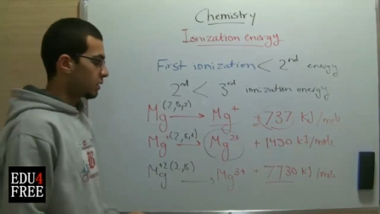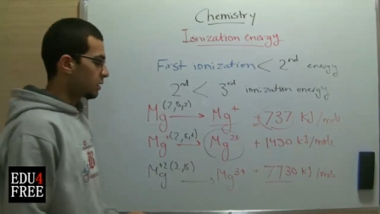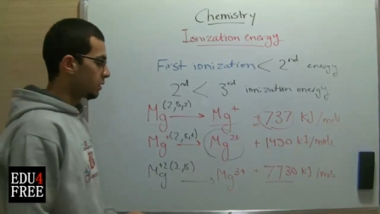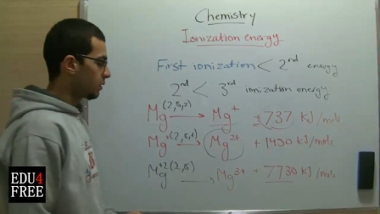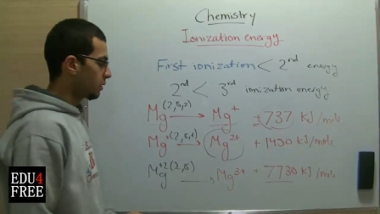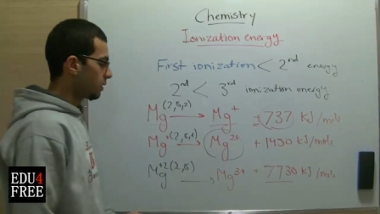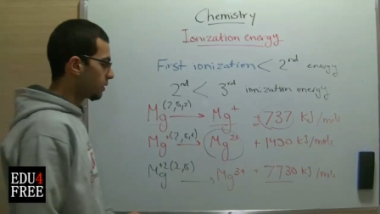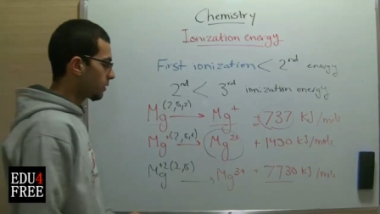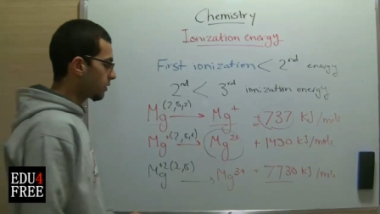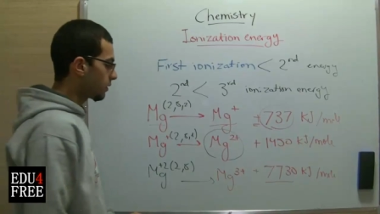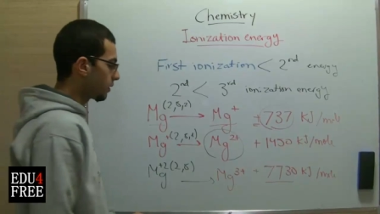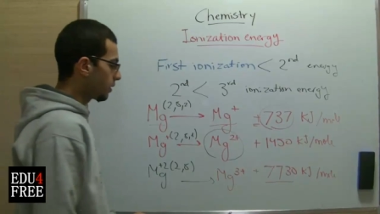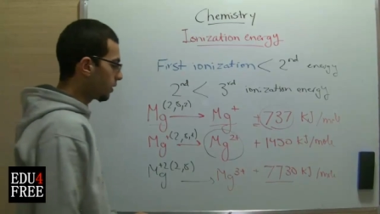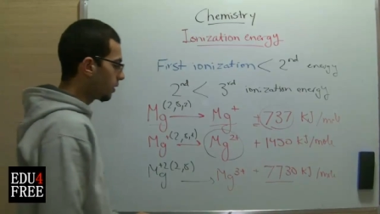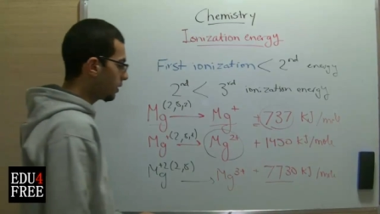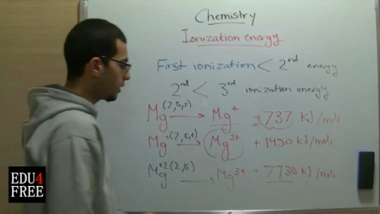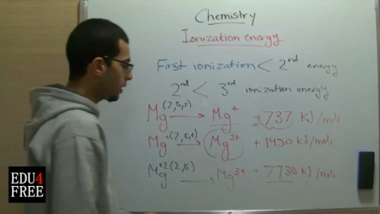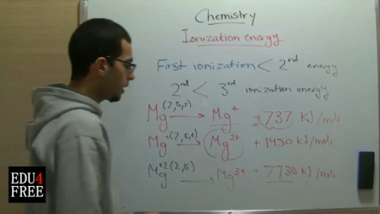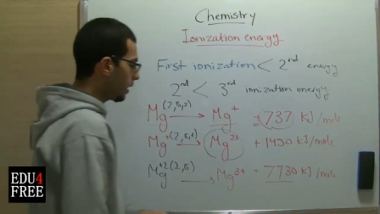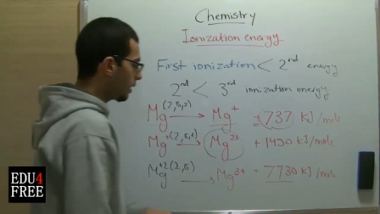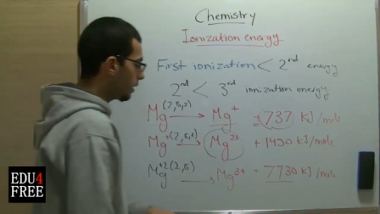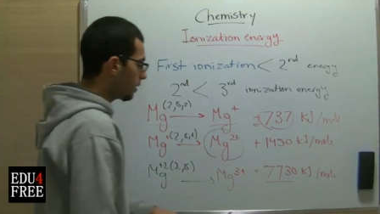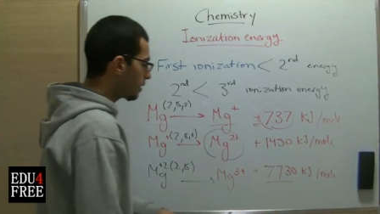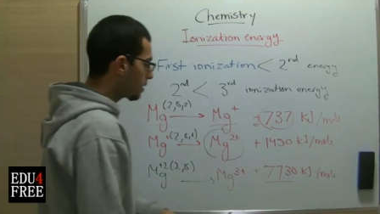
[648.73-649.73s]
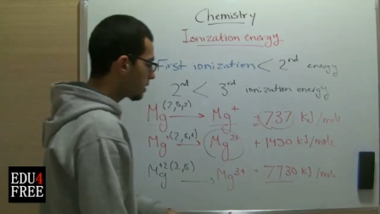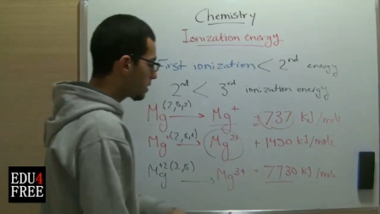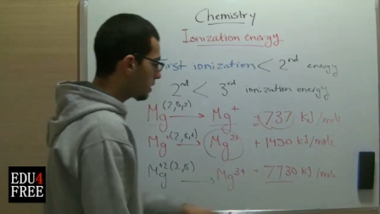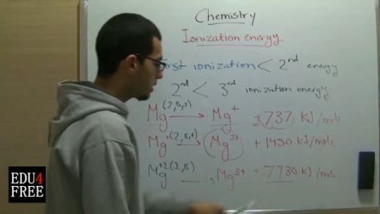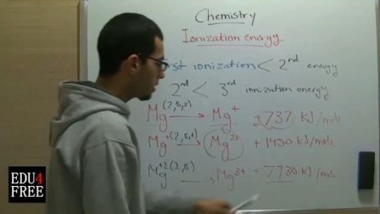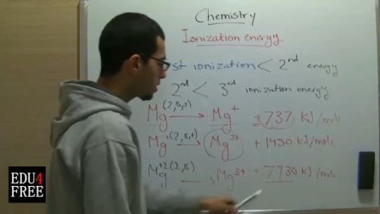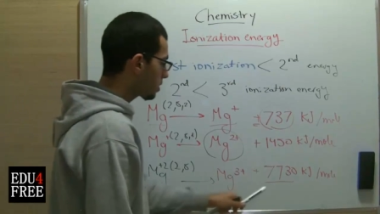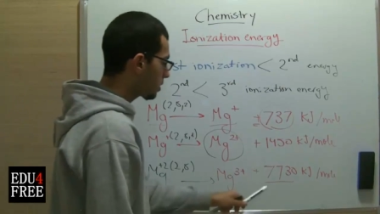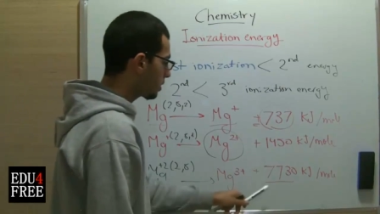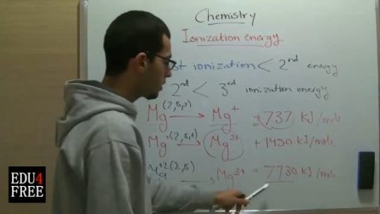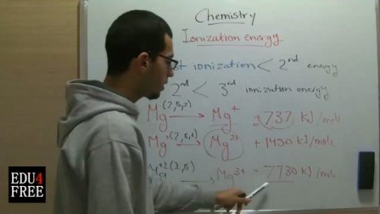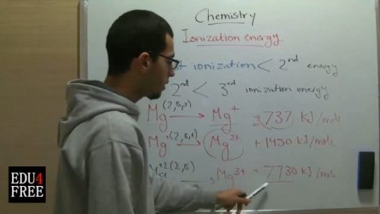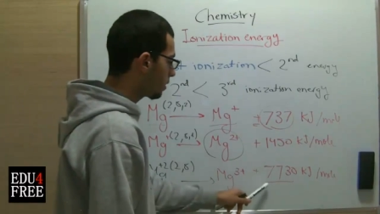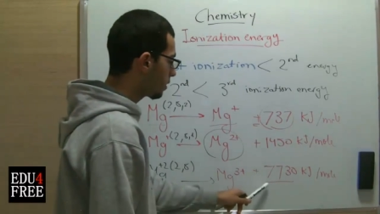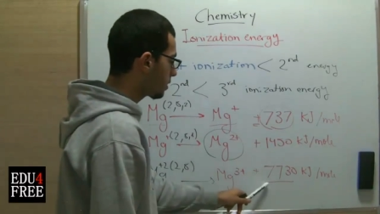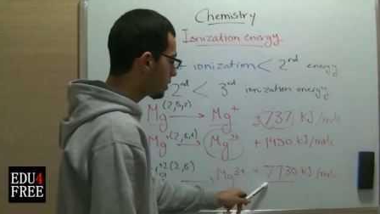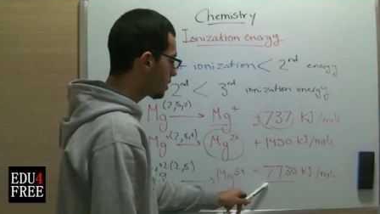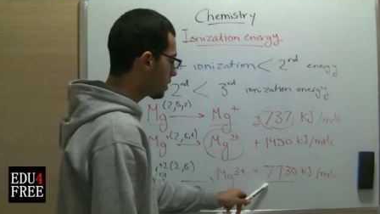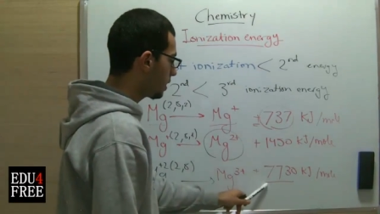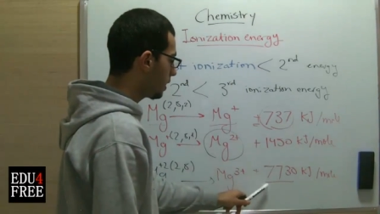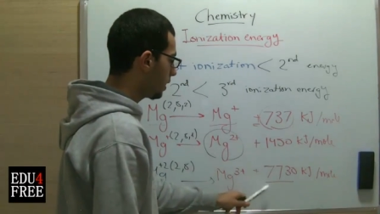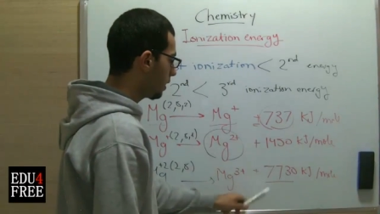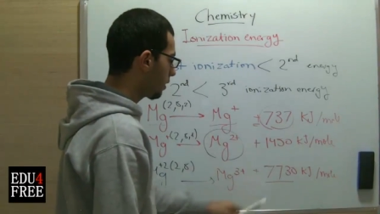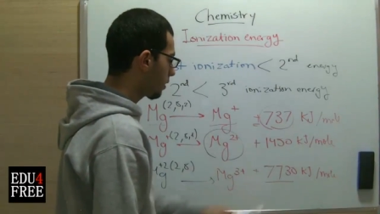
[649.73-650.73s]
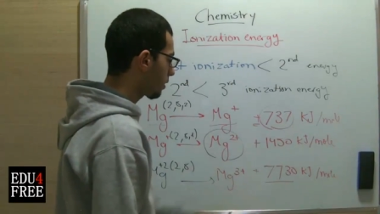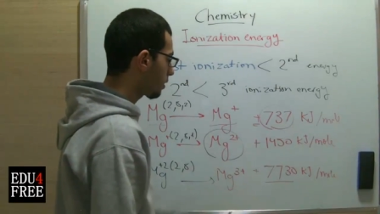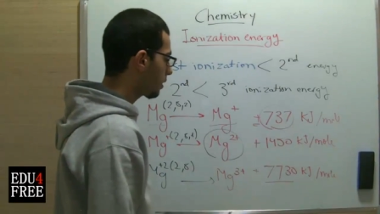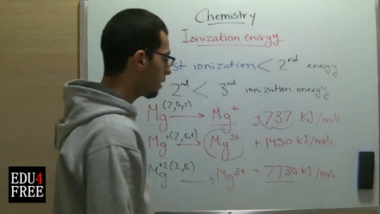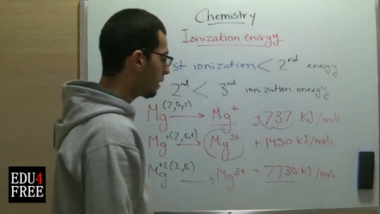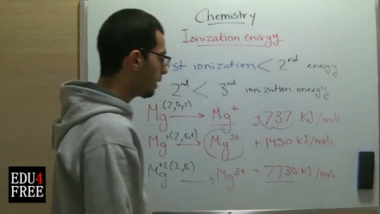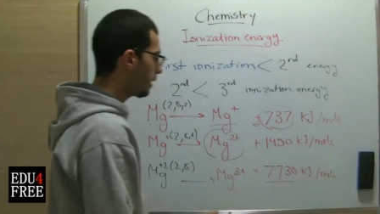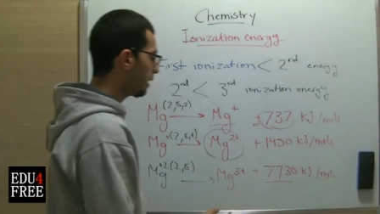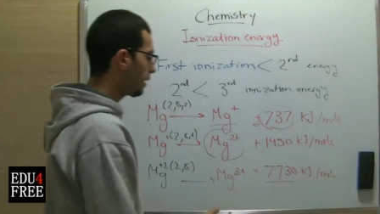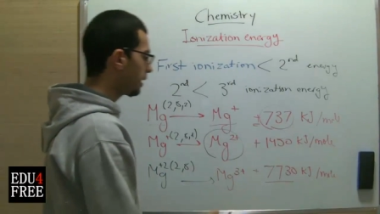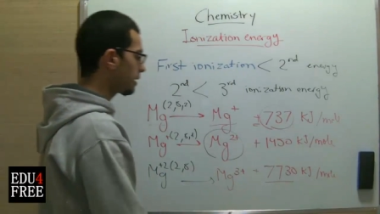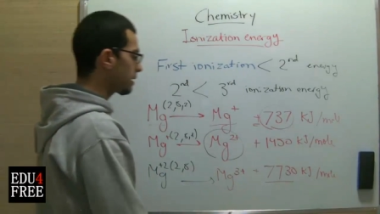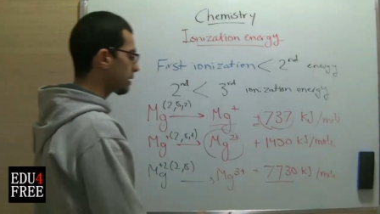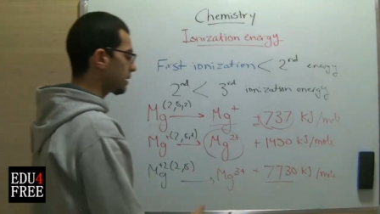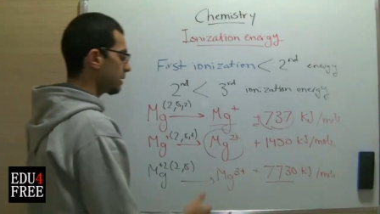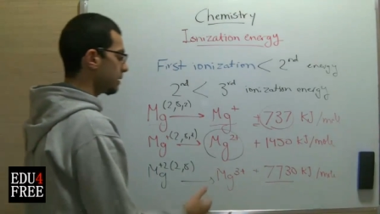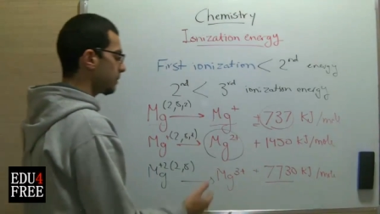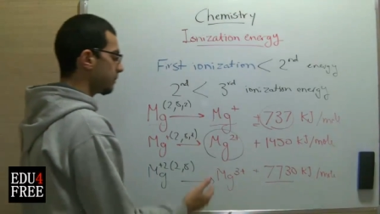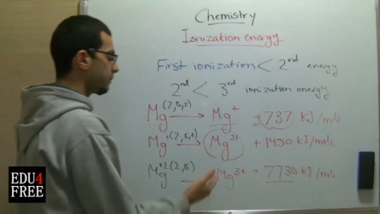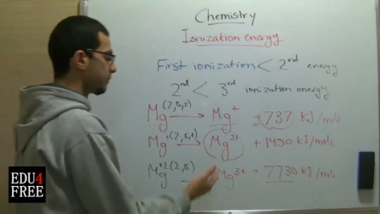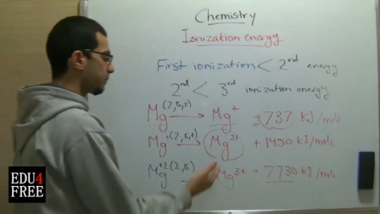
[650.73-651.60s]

So the third ionization energy here is